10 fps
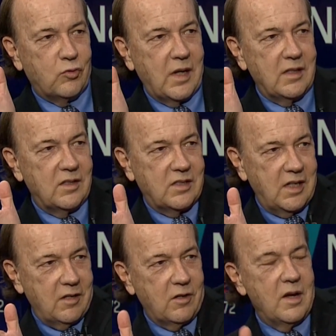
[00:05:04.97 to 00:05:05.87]
trend is
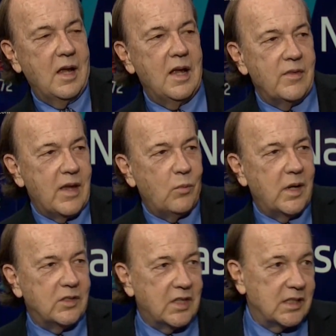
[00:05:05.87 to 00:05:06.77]
here, that
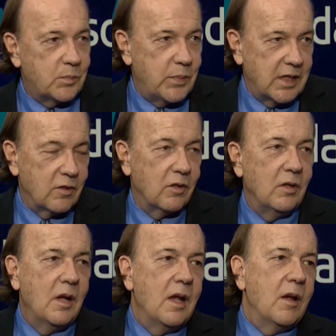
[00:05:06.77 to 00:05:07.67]
wedge gets
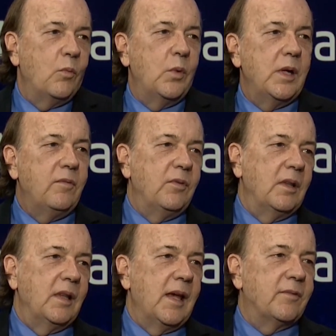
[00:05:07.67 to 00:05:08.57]
bigger. We've
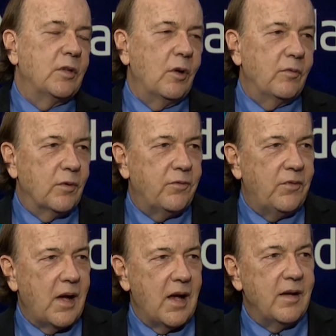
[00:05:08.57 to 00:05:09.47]
left over
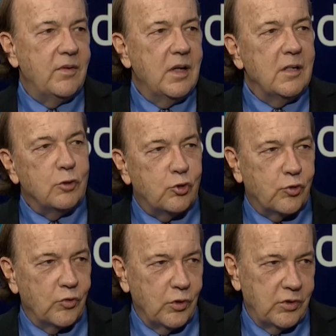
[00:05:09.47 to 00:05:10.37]
$5
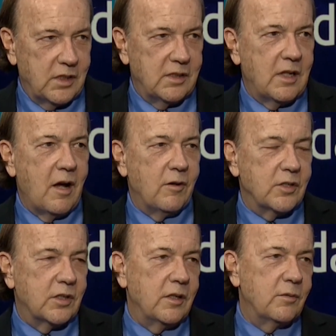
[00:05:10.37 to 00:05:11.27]
trillion, and
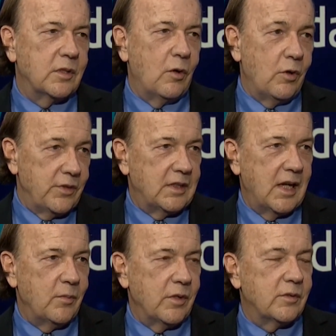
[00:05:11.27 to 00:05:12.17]
that was on the
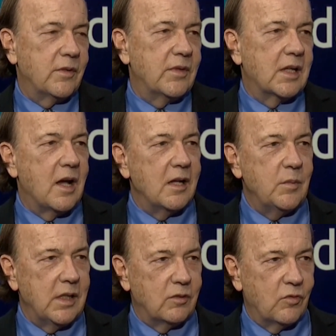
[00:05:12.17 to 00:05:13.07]
table. And if the
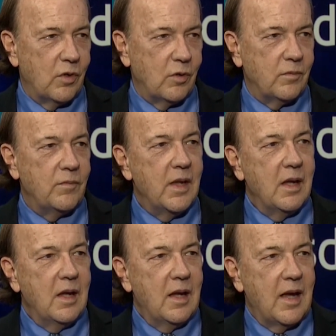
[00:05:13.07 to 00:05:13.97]
economy had grown
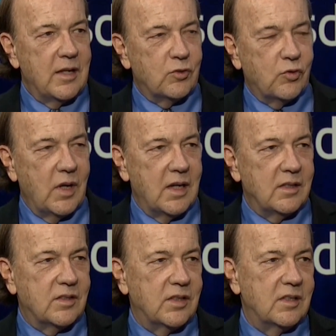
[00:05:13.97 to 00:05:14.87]
at
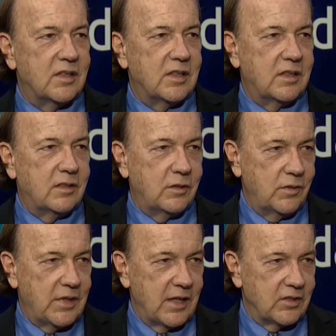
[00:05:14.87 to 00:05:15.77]
trend since
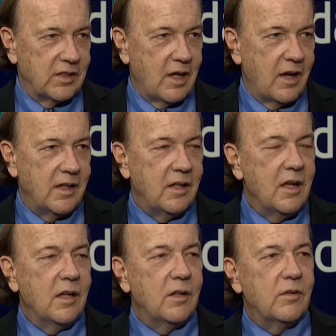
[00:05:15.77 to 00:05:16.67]
2009,
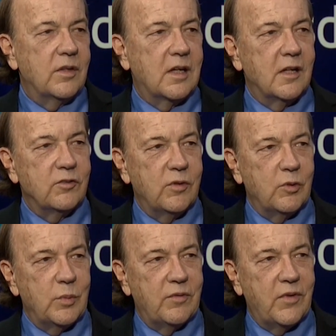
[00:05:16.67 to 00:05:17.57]
the country
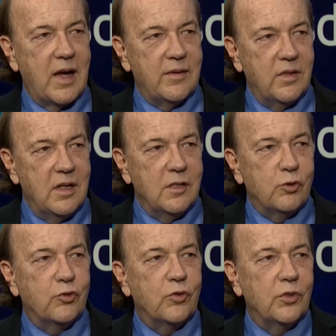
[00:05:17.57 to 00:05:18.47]
would be $5
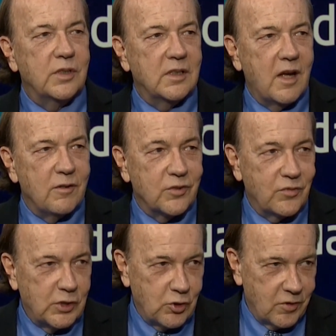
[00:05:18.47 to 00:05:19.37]
trillion
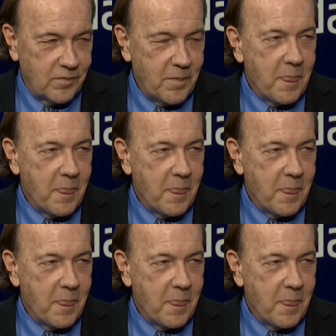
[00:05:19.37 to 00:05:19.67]
richer